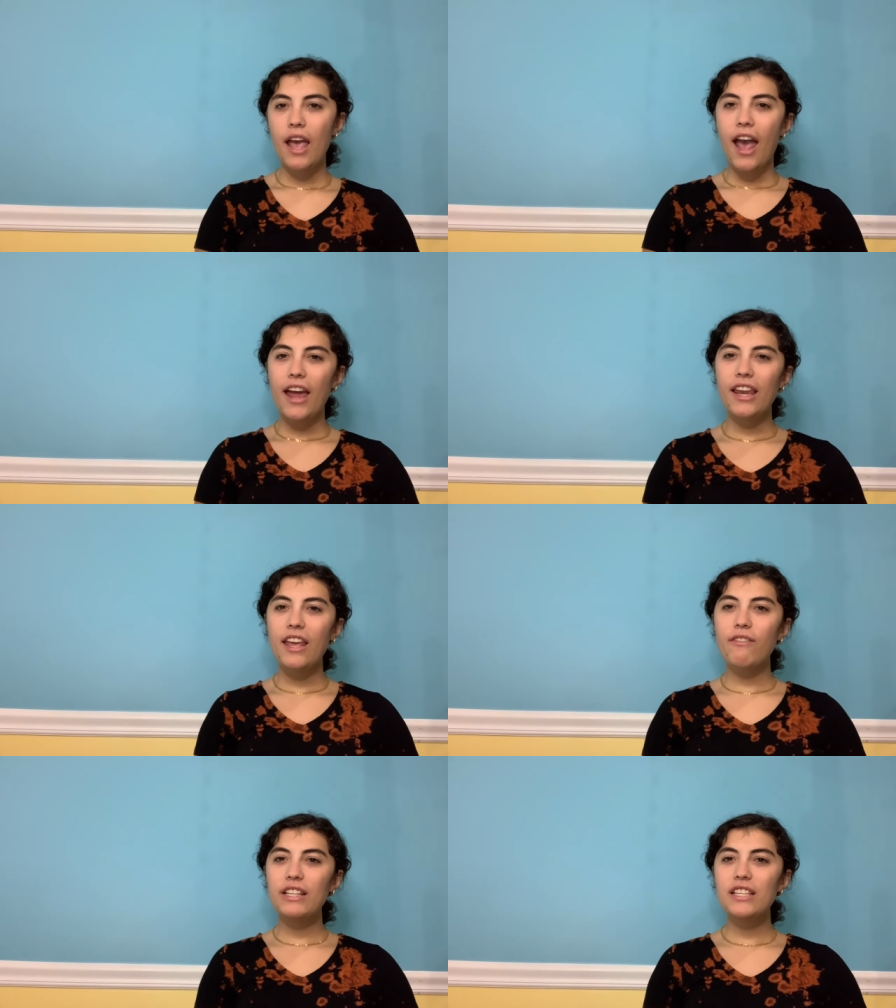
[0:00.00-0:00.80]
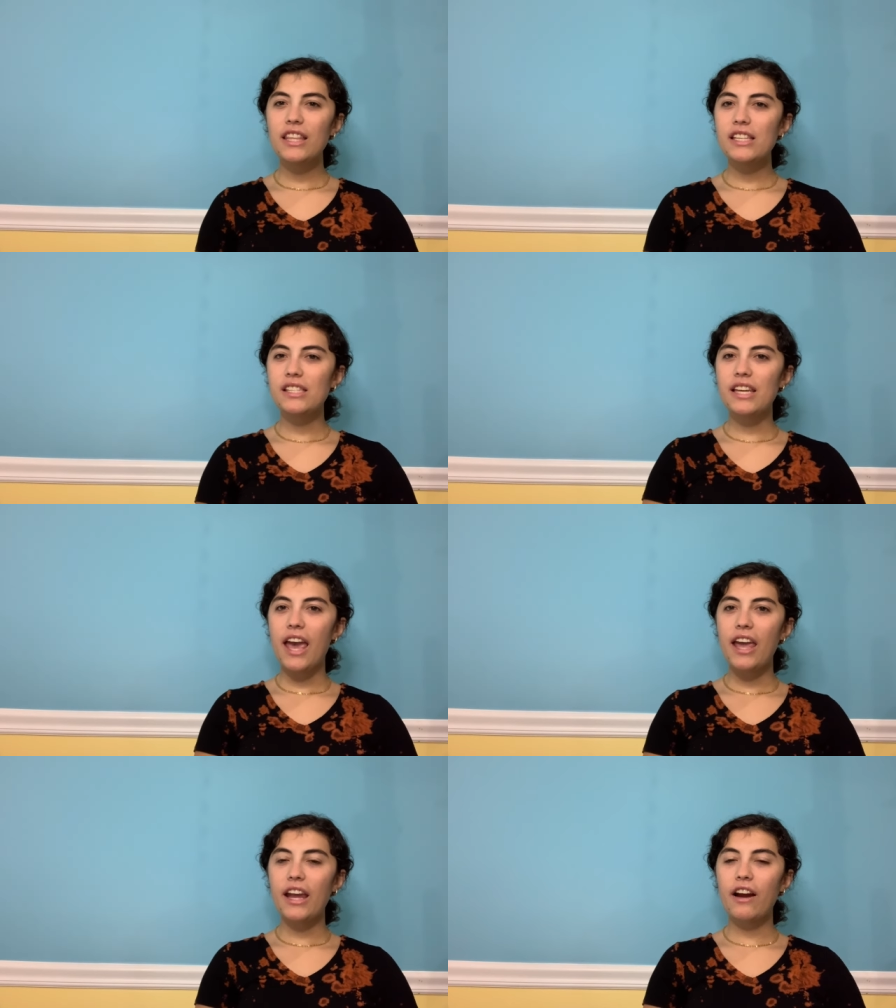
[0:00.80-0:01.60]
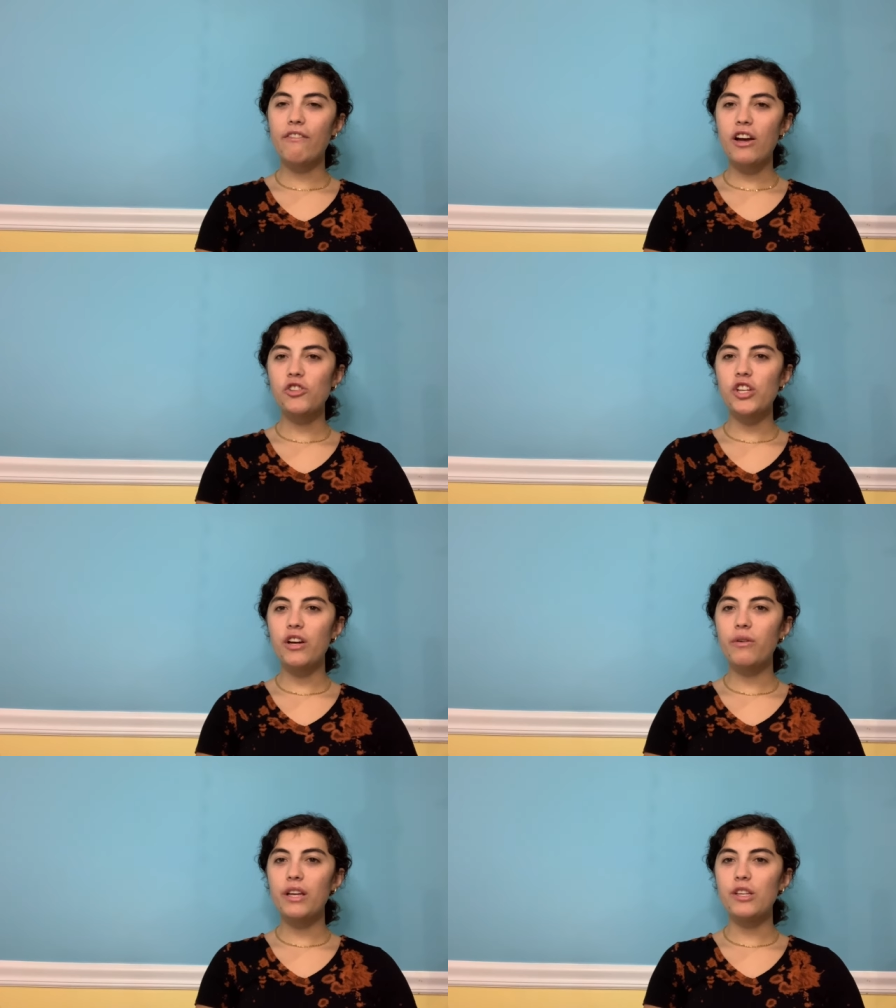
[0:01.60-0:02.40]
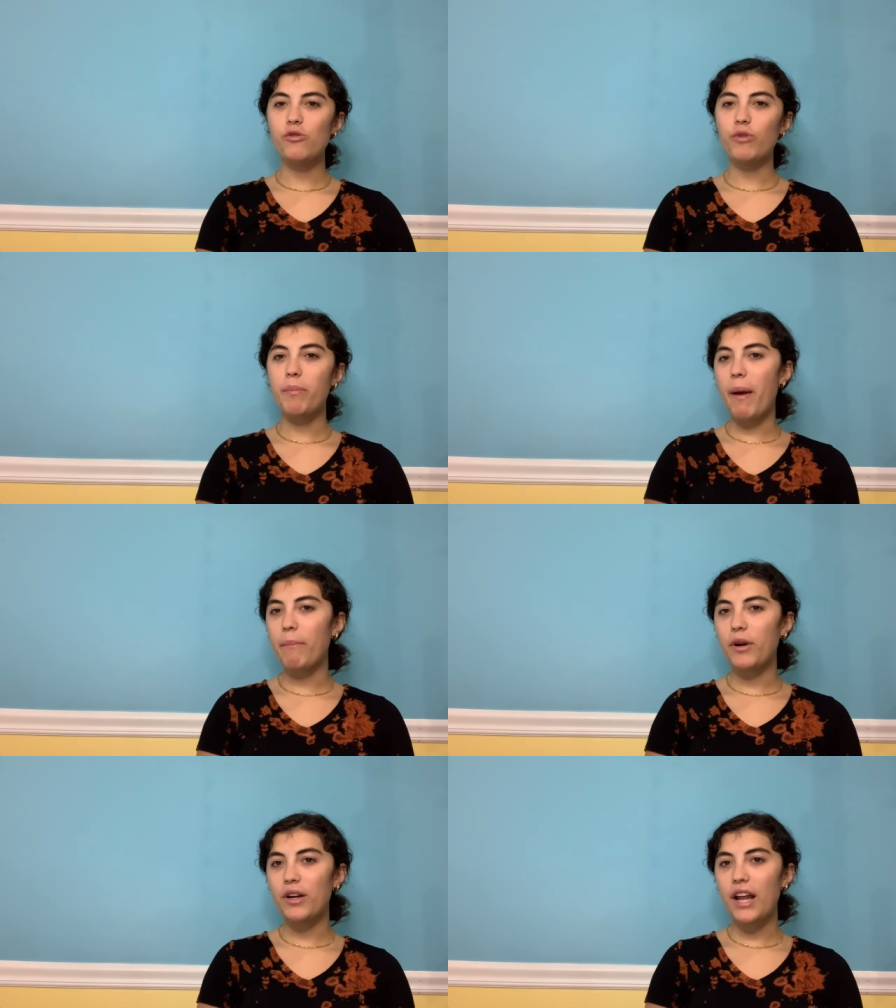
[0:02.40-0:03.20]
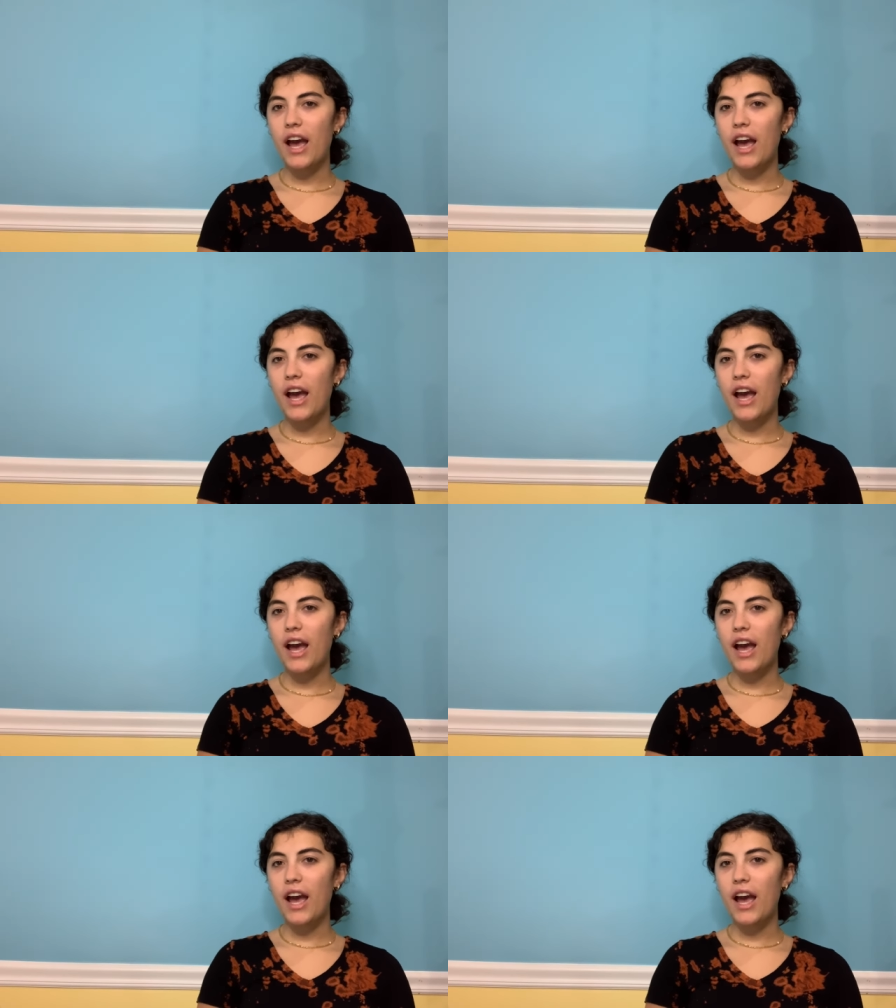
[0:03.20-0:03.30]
And even to this day, Caravaggio is remembered